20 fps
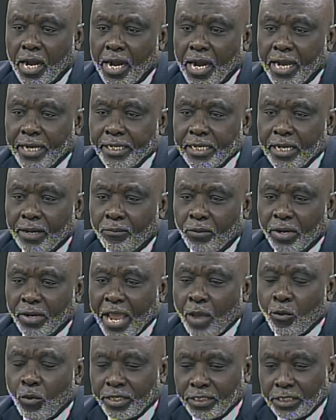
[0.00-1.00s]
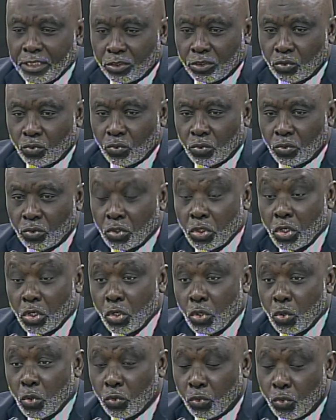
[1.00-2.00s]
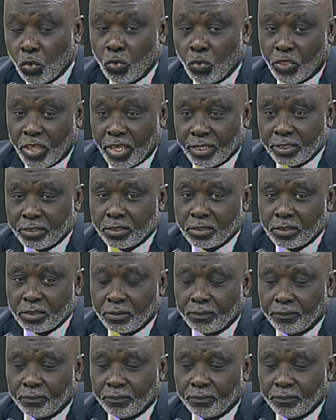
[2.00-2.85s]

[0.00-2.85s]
And but I wanted to know two things.